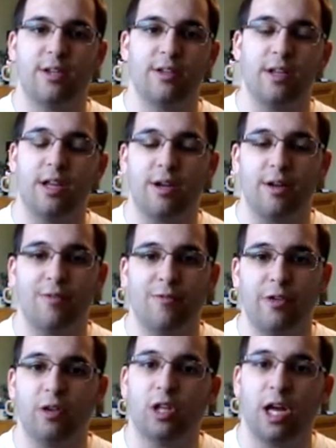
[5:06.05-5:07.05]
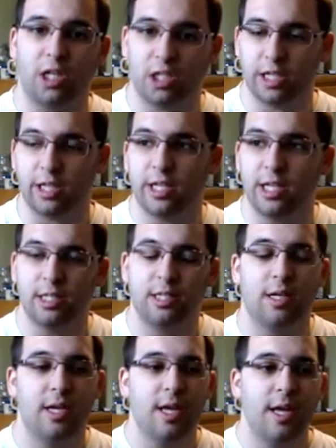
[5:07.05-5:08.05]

a, in a video log just like this.